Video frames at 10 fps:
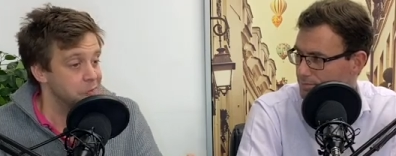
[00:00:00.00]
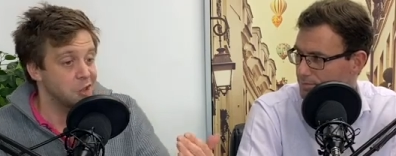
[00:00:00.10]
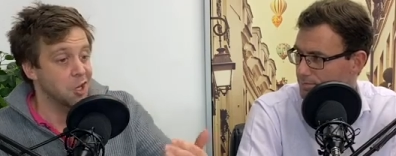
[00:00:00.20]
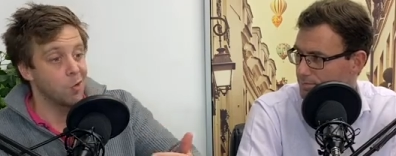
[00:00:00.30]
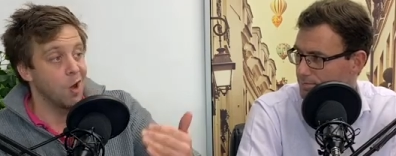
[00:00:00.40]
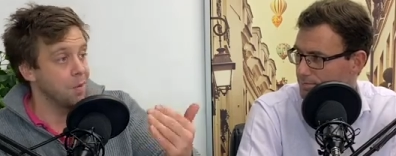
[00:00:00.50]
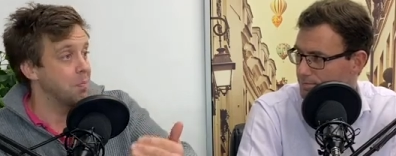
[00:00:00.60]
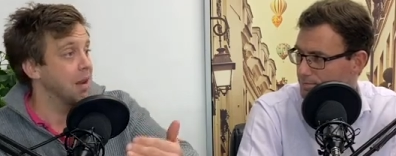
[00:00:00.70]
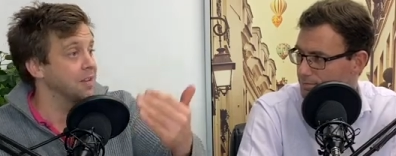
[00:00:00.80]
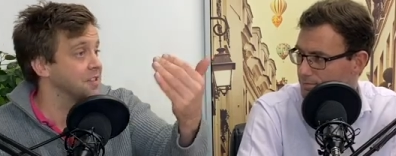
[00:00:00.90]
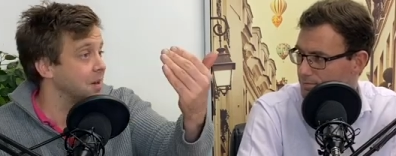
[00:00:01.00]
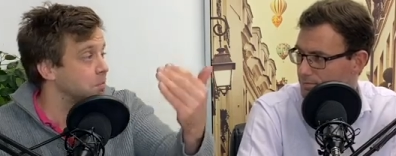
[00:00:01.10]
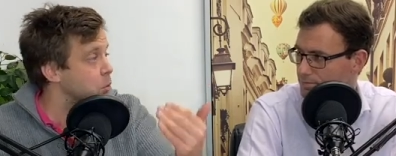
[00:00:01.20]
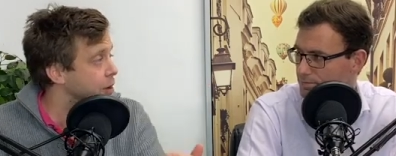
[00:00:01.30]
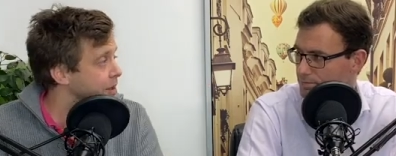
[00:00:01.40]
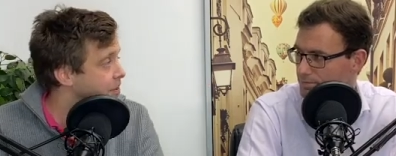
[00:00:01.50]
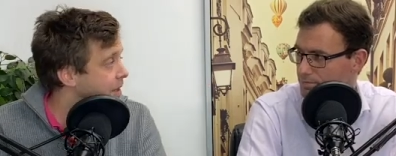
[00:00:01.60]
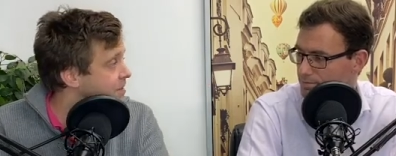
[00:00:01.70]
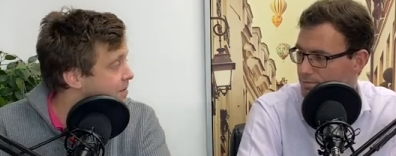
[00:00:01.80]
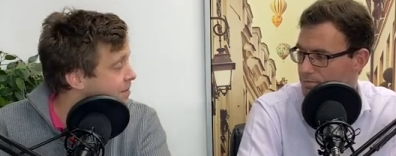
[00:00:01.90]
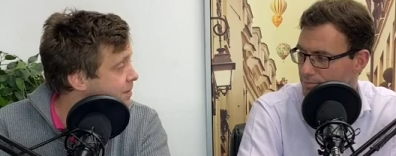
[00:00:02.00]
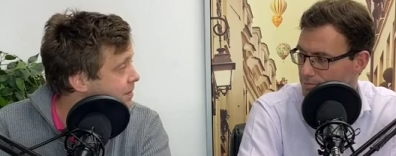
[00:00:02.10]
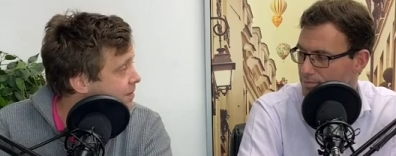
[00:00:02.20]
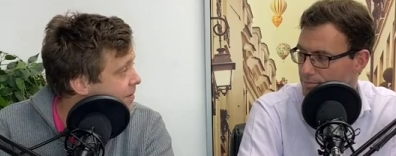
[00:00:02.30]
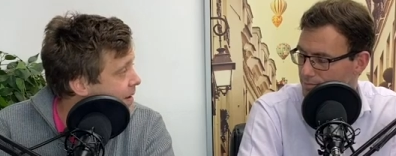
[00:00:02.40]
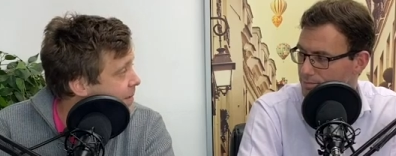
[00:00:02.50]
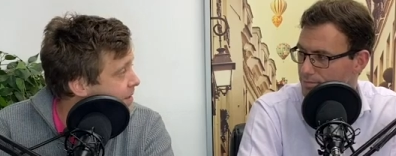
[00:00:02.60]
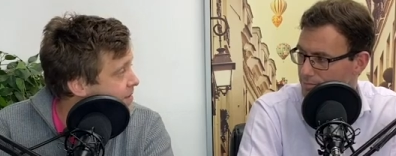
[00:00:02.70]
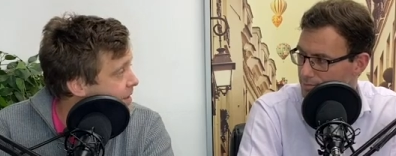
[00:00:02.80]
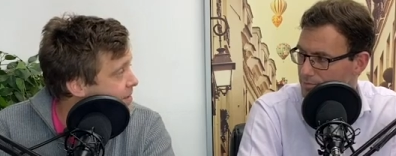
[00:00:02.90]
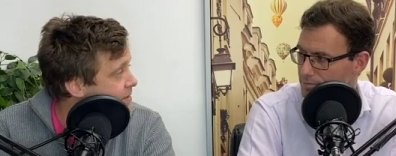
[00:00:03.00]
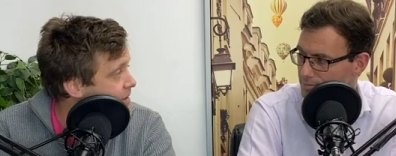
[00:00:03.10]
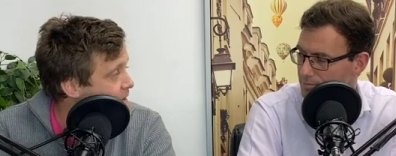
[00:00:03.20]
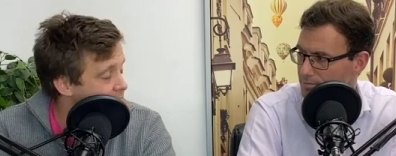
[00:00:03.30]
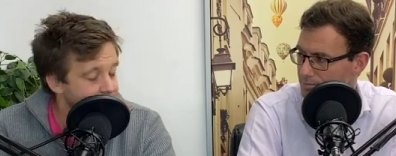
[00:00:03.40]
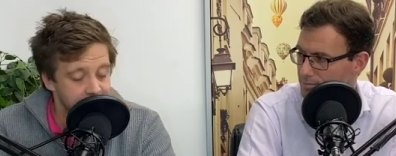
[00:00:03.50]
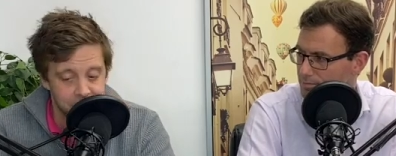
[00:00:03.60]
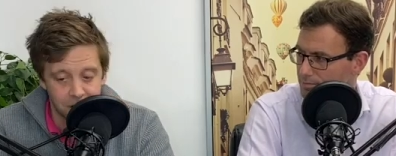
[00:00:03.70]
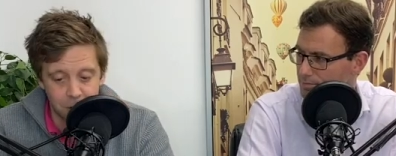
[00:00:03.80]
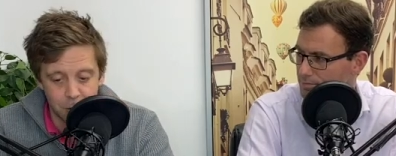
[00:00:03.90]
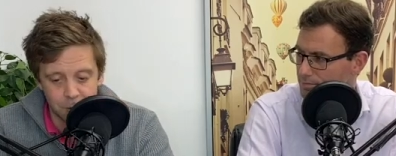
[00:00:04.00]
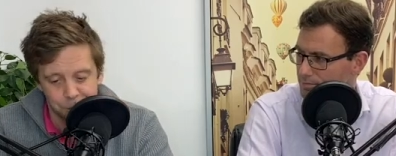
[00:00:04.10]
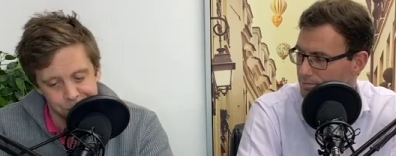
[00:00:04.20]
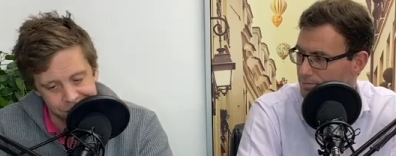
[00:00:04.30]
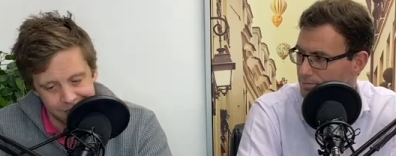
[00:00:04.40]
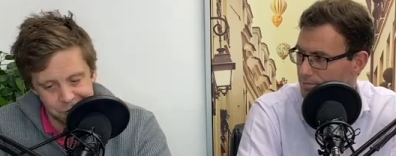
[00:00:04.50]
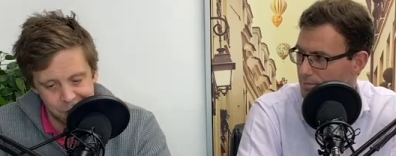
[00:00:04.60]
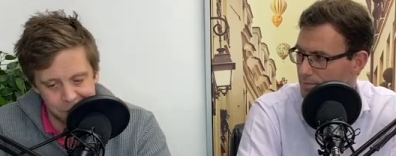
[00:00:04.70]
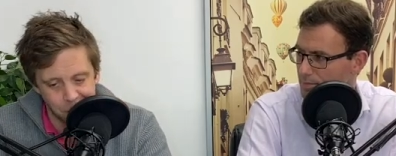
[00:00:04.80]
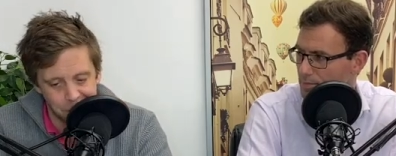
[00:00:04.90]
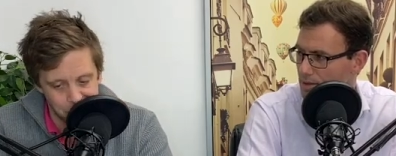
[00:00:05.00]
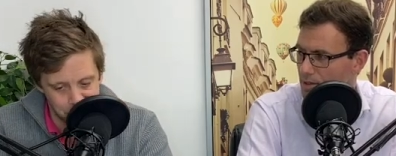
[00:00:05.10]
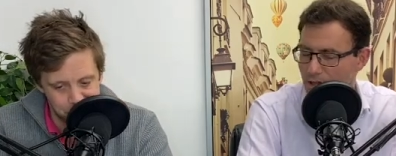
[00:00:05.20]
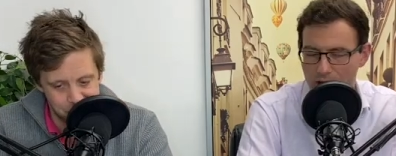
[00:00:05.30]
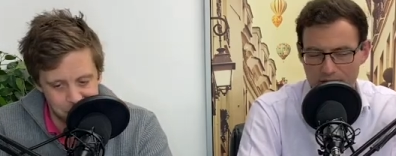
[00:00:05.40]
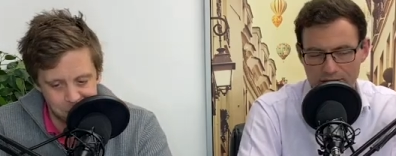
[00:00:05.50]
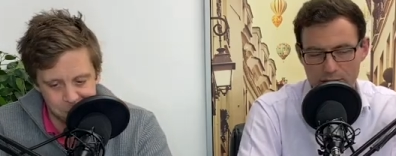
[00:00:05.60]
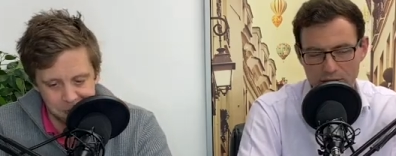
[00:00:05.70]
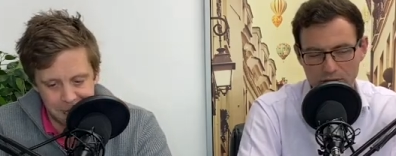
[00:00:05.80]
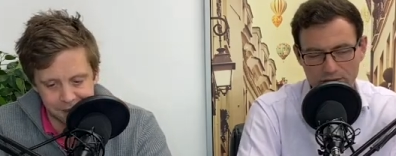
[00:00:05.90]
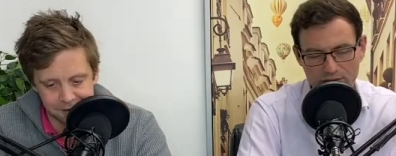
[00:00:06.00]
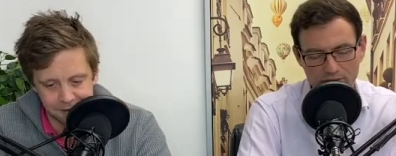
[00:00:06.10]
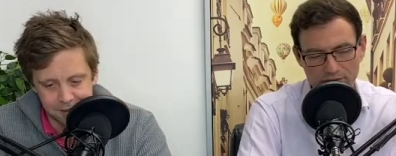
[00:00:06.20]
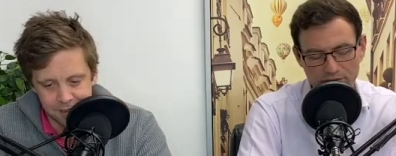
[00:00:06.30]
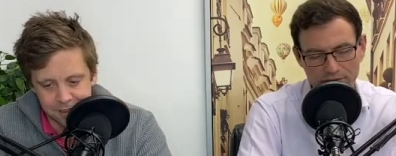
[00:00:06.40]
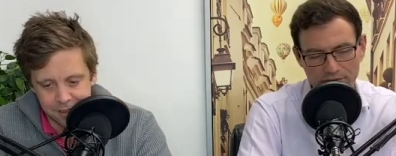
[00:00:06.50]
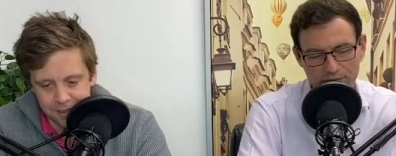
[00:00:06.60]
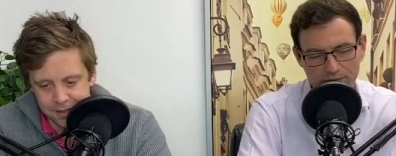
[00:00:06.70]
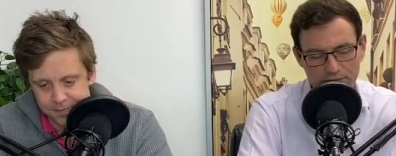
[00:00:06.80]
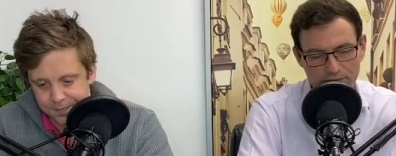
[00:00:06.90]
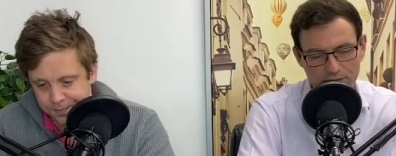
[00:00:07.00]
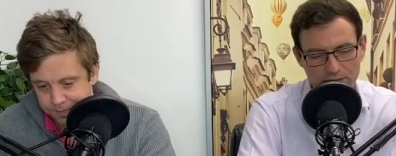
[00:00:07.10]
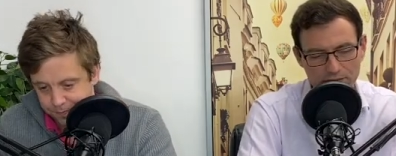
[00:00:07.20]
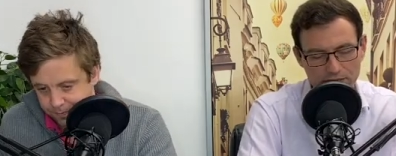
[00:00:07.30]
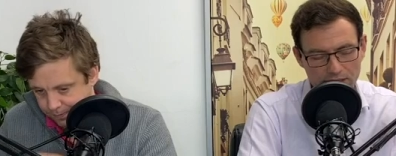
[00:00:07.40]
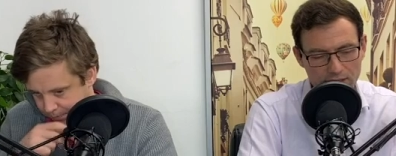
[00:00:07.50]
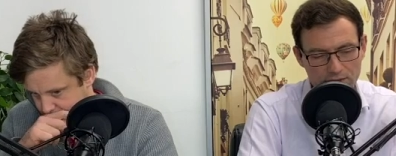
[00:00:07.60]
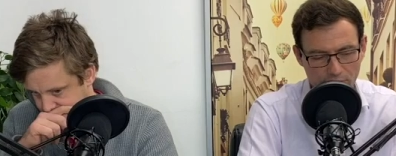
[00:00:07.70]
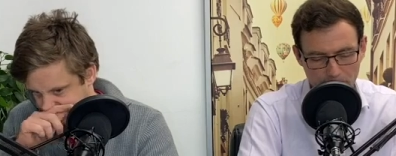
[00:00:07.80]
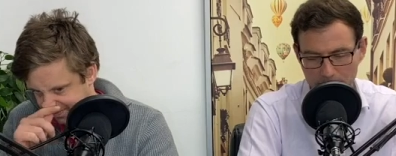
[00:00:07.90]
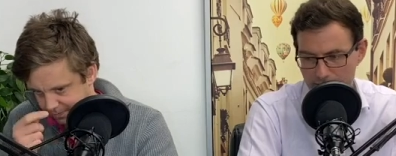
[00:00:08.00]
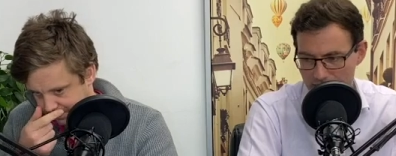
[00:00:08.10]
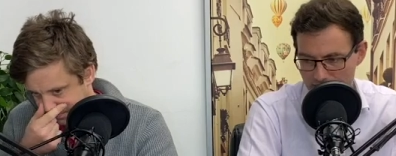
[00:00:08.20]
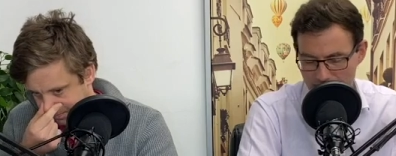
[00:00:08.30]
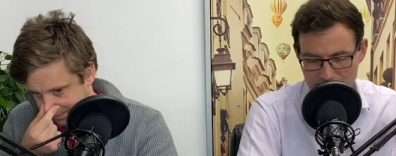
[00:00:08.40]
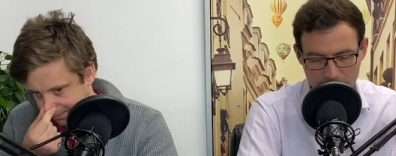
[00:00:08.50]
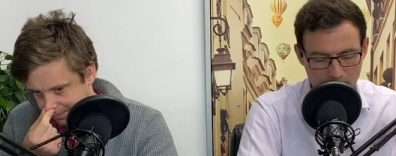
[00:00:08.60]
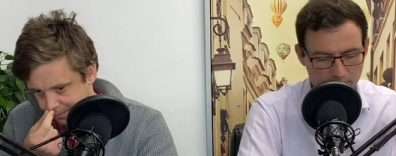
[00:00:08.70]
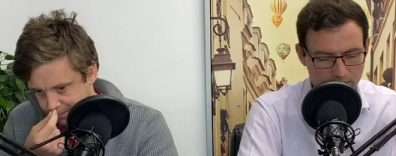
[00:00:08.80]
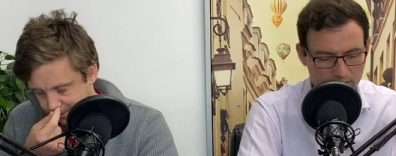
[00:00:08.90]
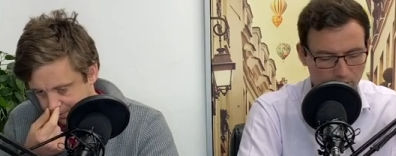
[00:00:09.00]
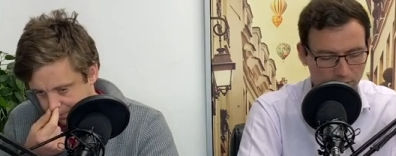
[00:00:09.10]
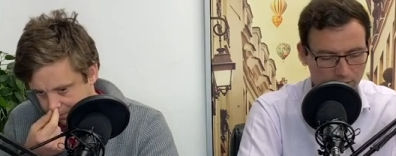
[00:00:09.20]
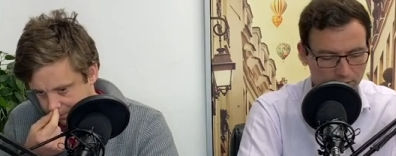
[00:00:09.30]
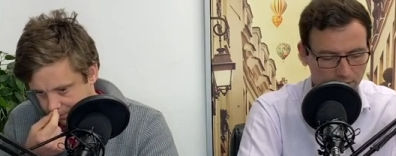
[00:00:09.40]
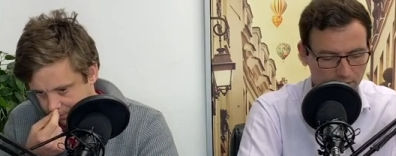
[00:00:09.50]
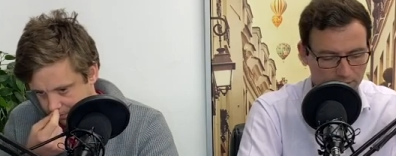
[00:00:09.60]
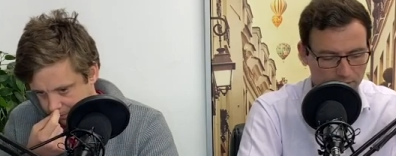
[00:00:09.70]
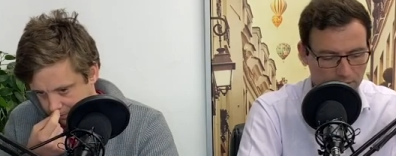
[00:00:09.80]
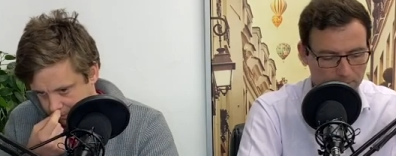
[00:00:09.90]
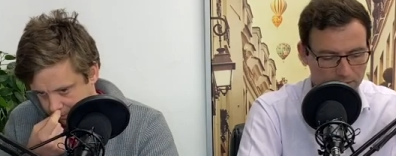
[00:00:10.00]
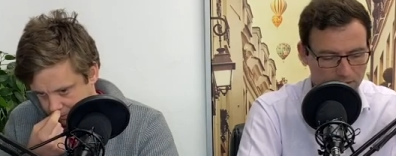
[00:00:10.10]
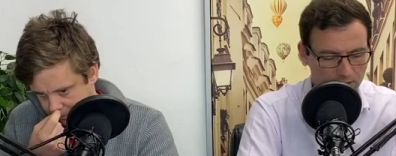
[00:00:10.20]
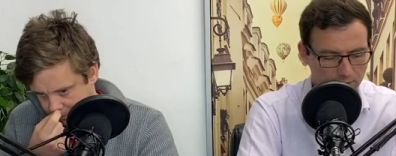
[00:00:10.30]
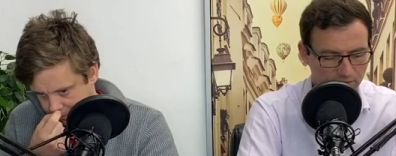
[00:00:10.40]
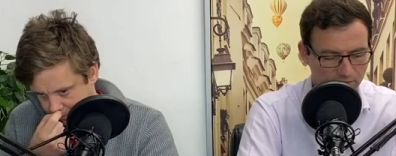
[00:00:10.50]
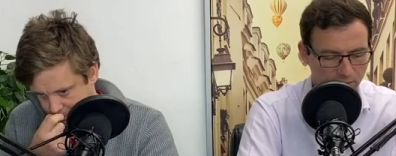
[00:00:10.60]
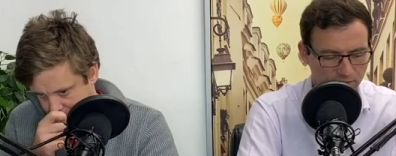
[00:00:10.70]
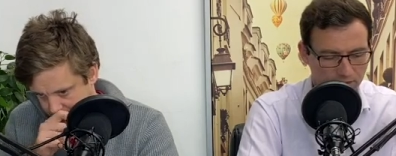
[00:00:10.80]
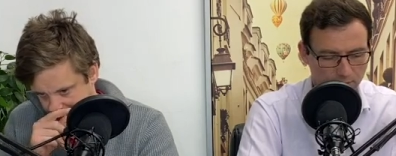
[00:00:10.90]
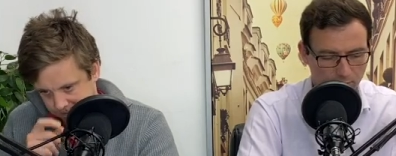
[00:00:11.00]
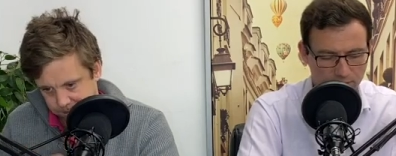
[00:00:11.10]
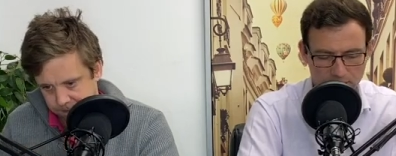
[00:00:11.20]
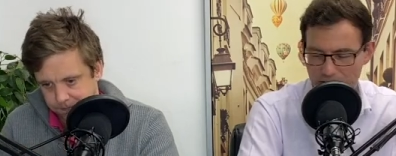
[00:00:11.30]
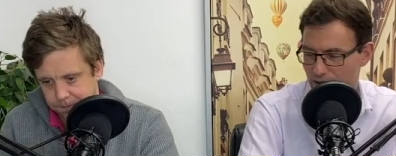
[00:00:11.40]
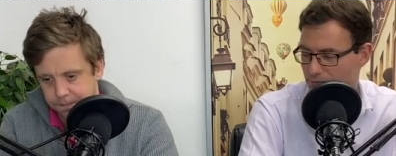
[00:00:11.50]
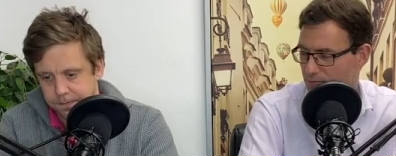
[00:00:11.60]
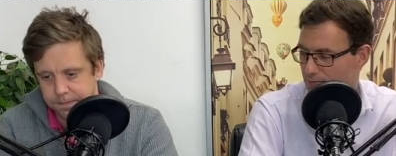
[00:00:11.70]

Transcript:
Speaker 1: the grant plus some more expensive, if that makes sense. So, tricky one. Tricky I think it'd be good.
Speaker 2: So, if, if either of the parties, they, they offered a scrapping scheme, but for vehicles that are